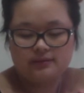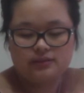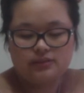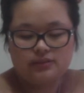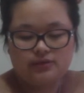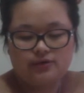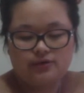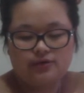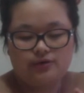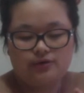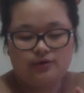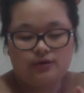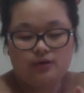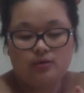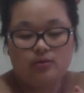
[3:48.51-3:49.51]
So
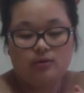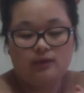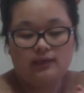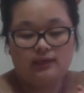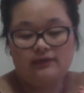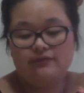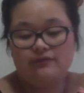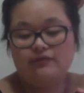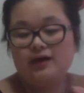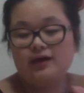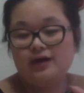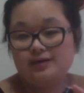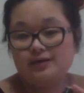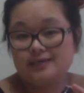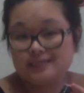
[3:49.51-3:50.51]
if
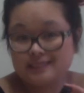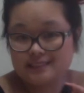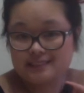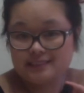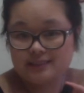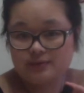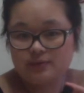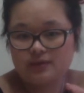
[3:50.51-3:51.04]
Hannah is sick,